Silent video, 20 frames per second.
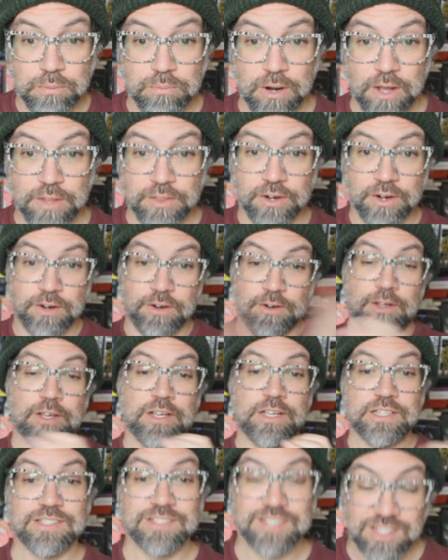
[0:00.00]
brother,
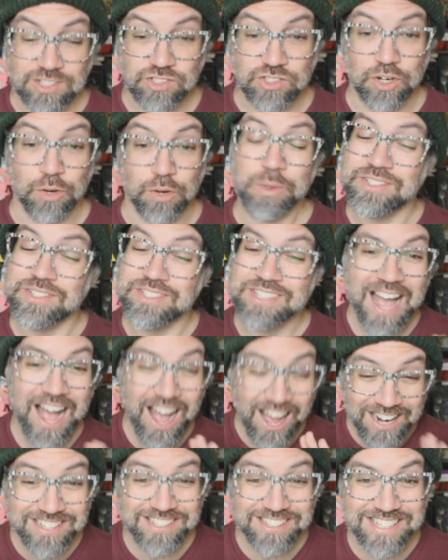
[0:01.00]
sister. Which
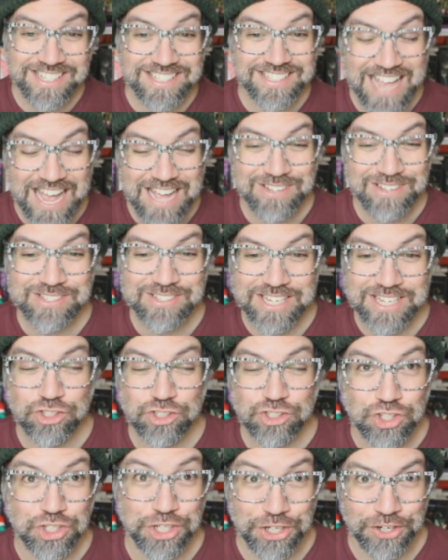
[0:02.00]
honestly sounds like a
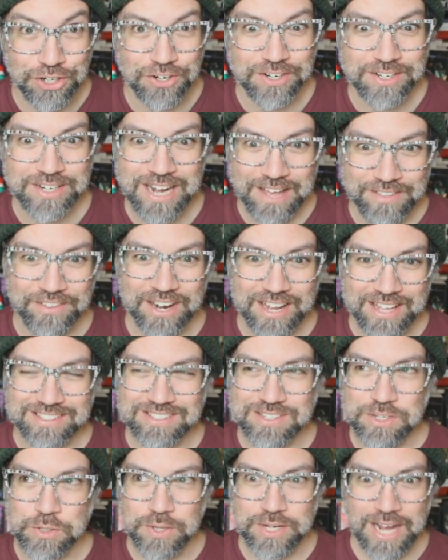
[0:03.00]
cheer. Now that I
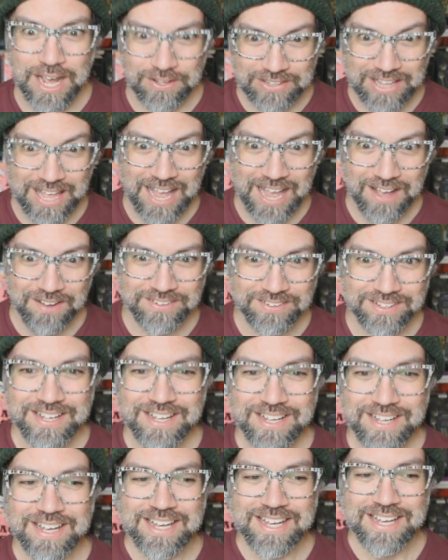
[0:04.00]
do it out loud,
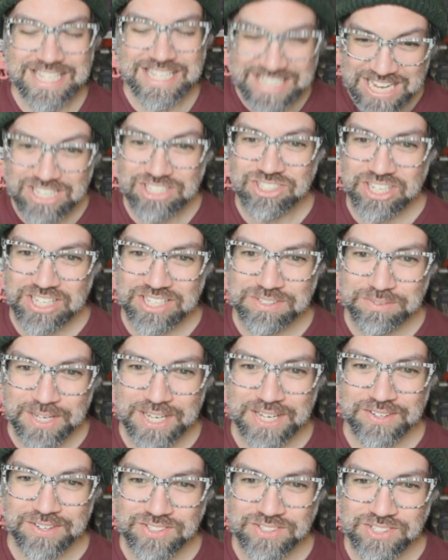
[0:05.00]
it sounds like
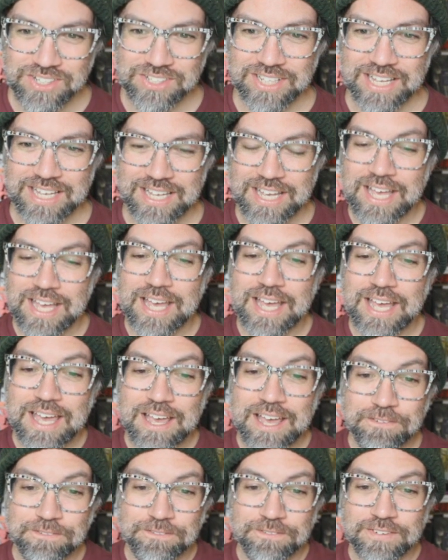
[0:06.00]
something I would cheer. Like
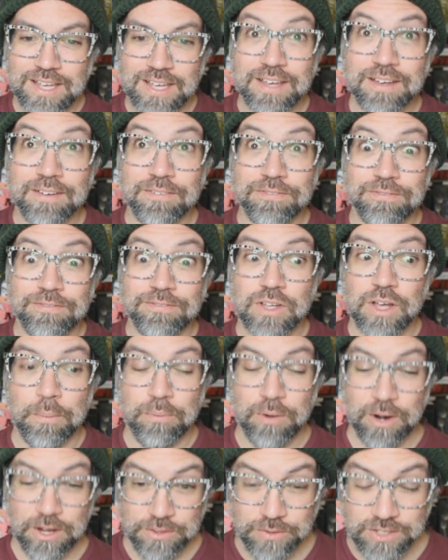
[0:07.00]
if a
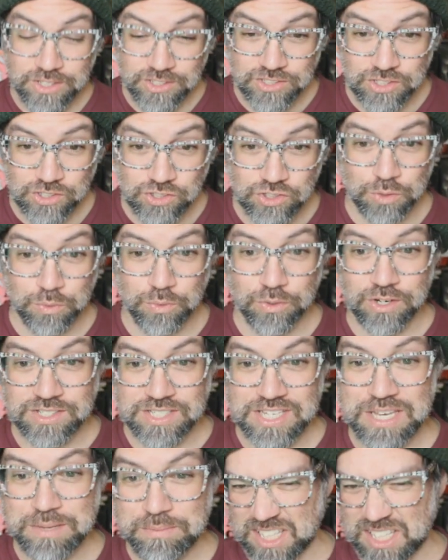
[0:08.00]
brother and a sister were a
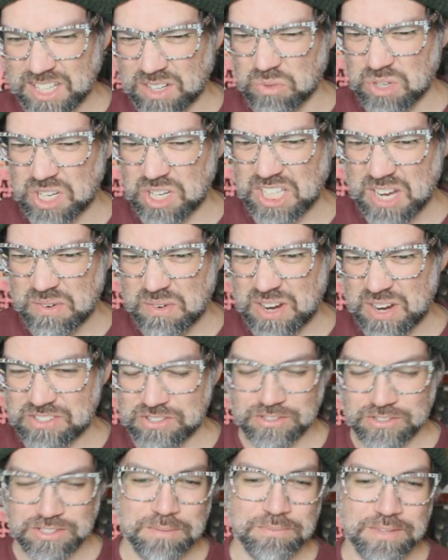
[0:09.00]
team in like a relay
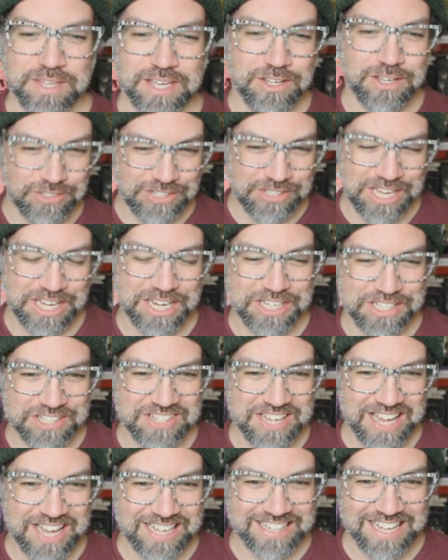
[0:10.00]
race or something, and you standing on the
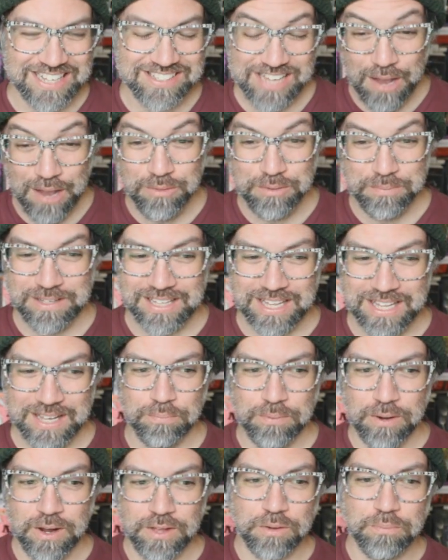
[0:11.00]
sidelines, I would be
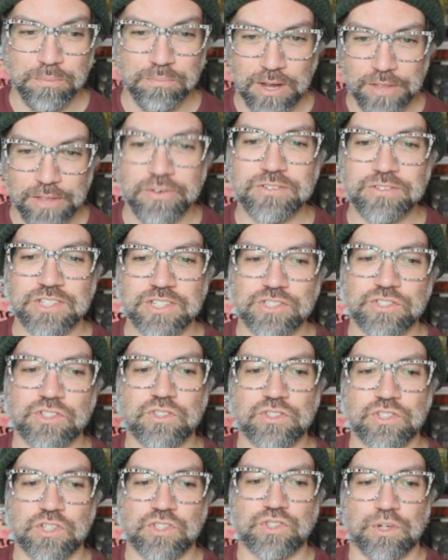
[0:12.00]
like brother, brother,
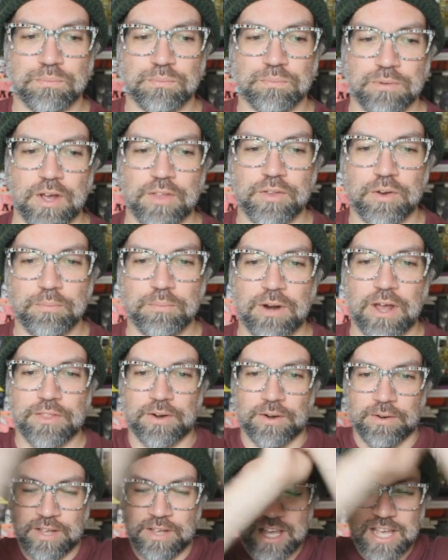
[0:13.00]
sister, sister, brother,
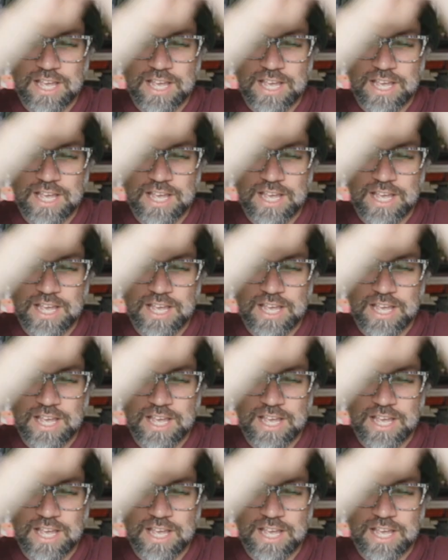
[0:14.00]
brother,